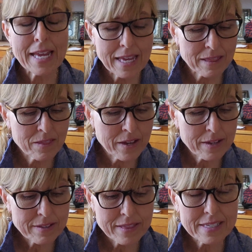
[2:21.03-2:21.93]

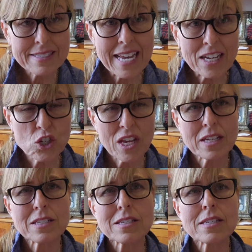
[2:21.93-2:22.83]
the
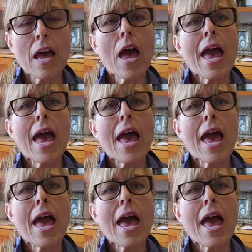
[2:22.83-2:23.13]
sections.